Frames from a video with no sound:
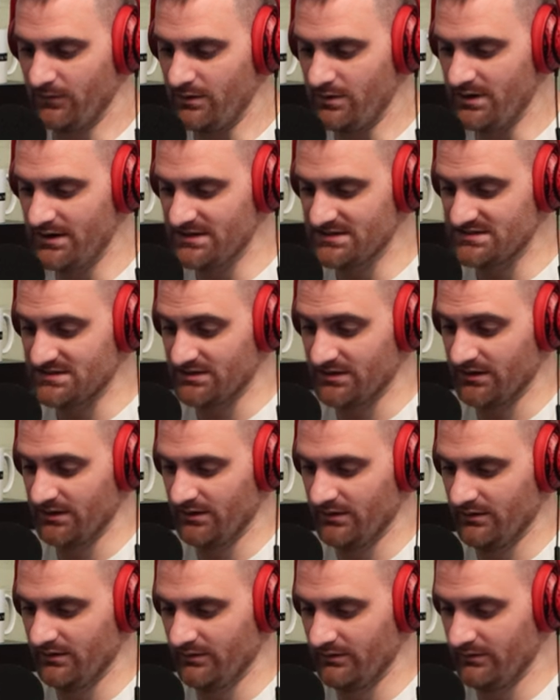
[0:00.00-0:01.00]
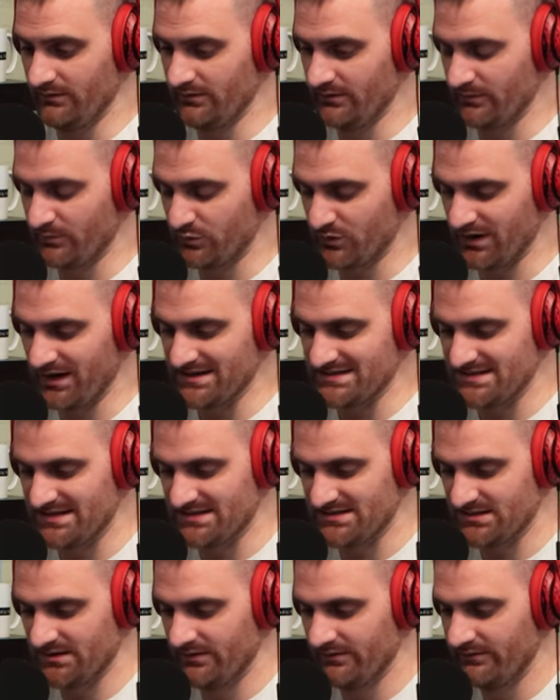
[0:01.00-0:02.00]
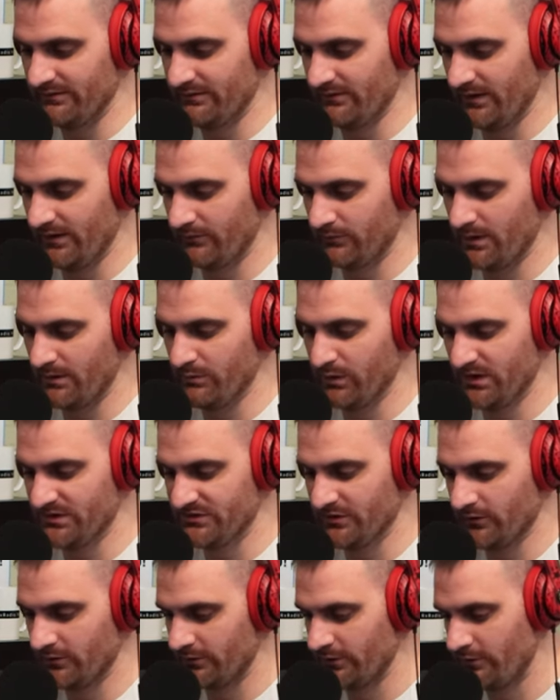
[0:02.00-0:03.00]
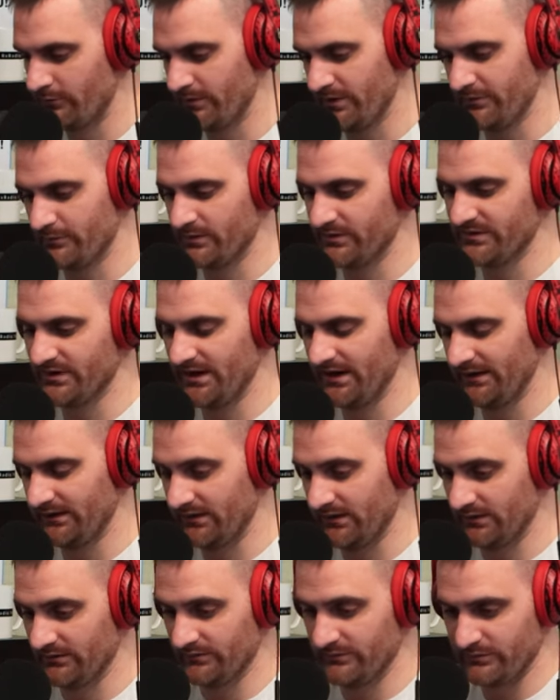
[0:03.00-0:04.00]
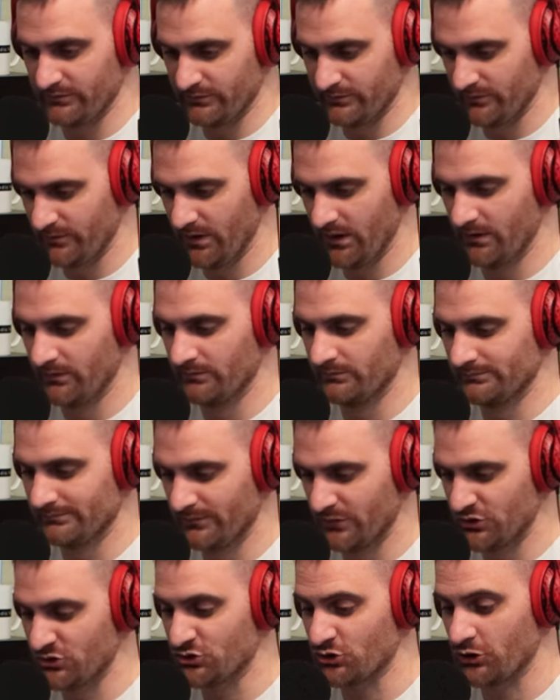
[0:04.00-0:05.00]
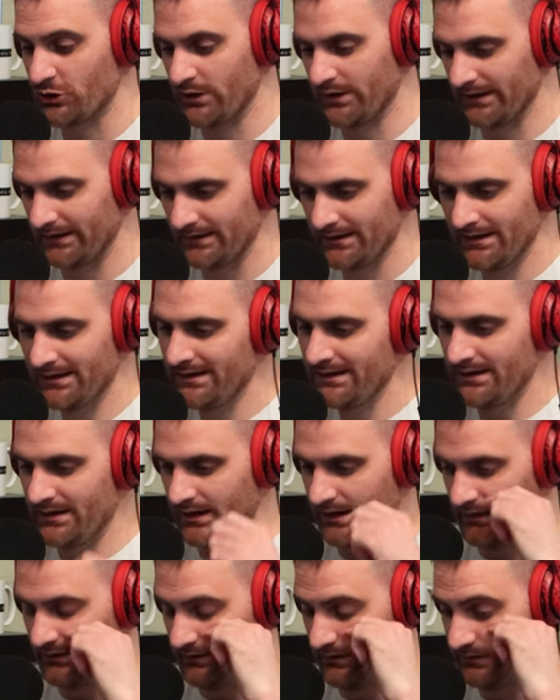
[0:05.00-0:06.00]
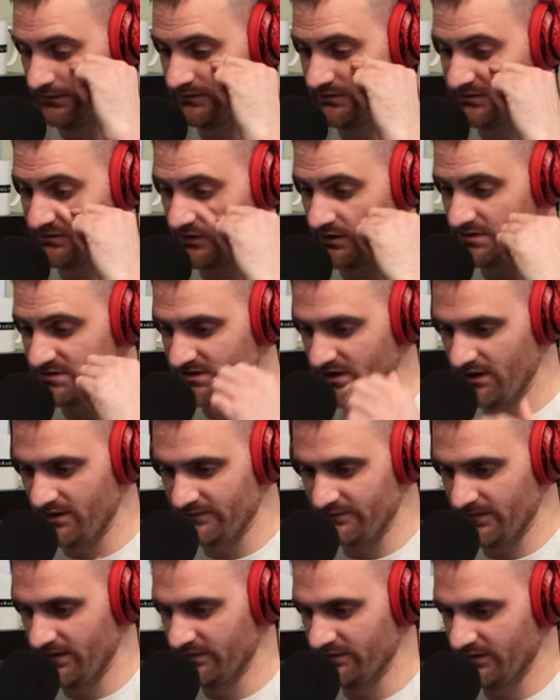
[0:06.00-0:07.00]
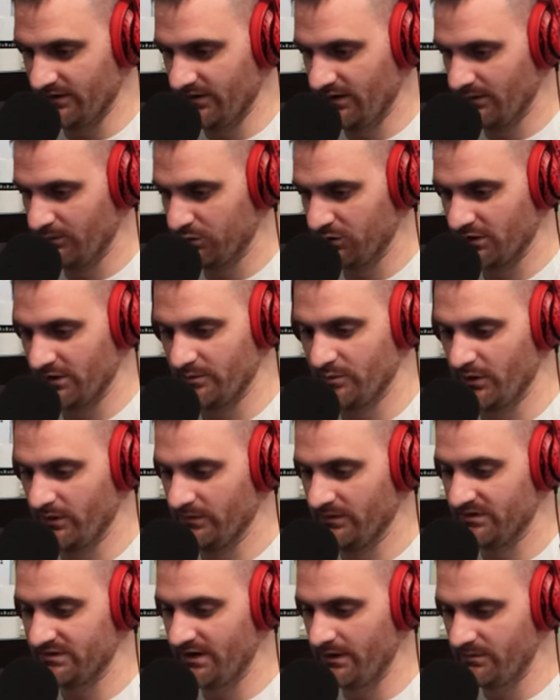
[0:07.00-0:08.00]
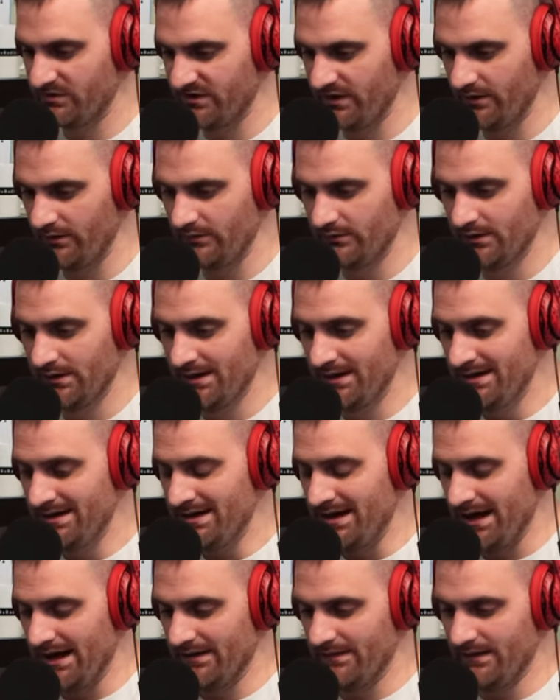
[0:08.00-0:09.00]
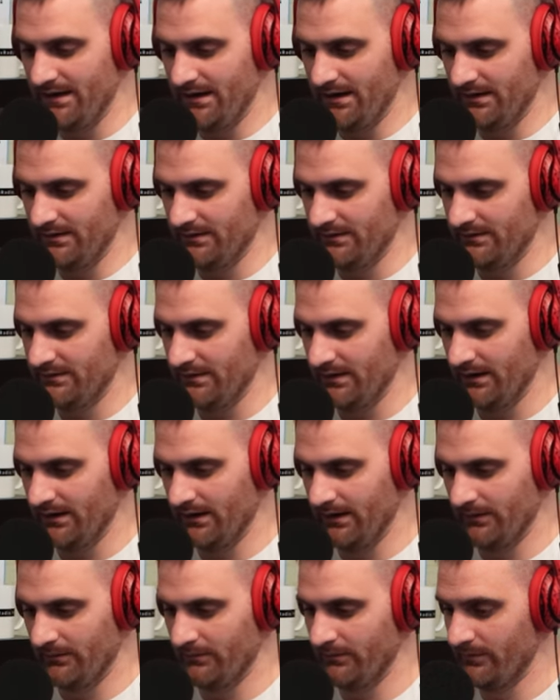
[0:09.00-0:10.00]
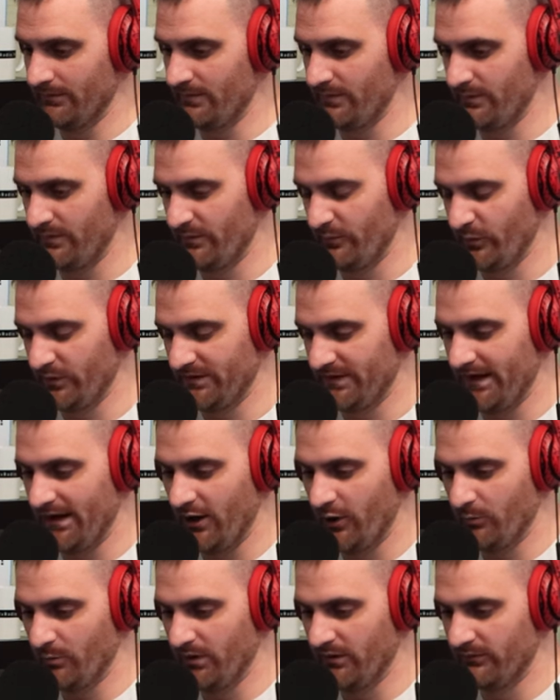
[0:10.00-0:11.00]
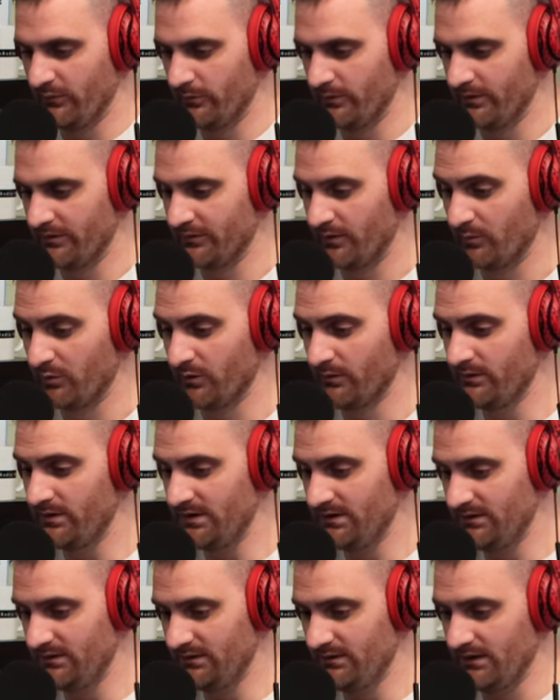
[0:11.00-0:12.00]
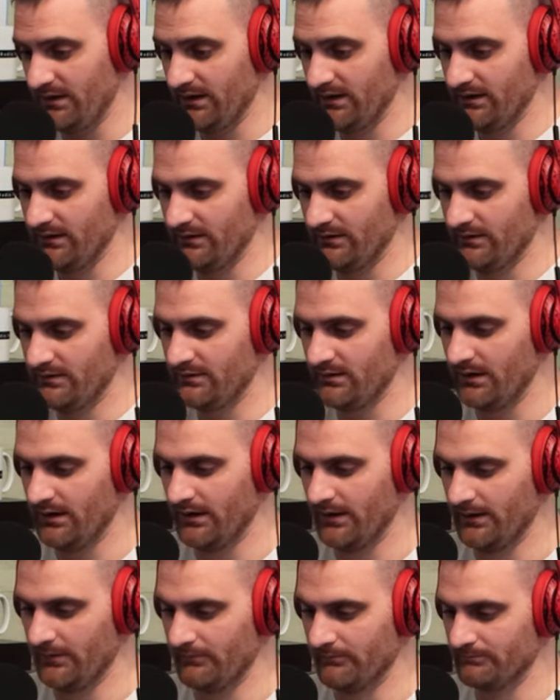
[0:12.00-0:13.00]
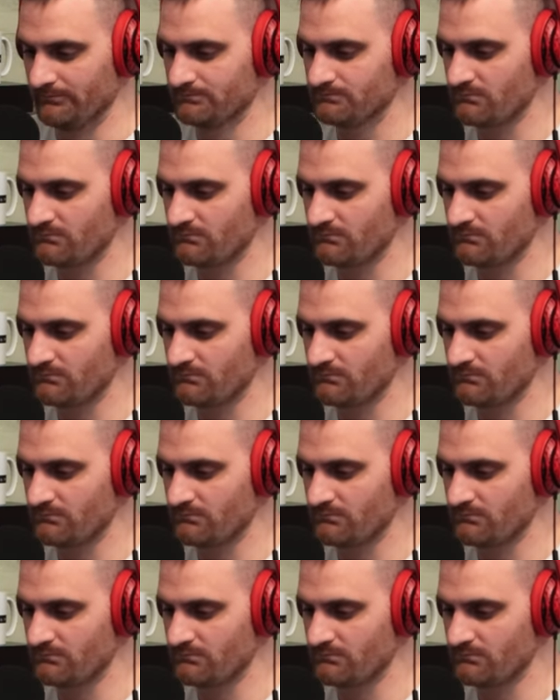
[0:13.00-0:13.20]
as the the process of, of red blood cell and erythrocyte kind of um, maturing, it, it, starts off as a, a, pluripotent stem cell, and then um, with the help of erythropoietin and um,